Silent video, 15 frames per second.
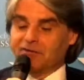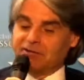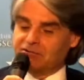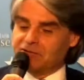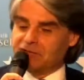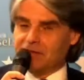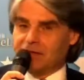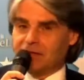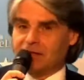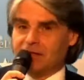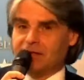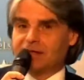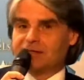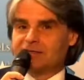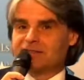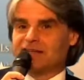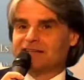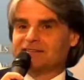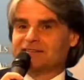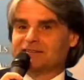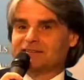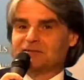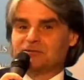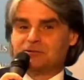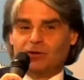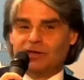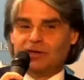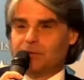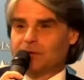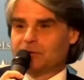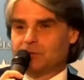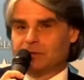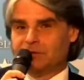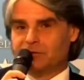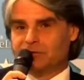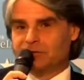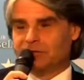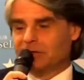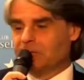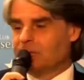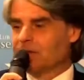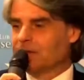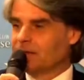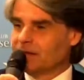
The very interesting thing is that talking about polyphony,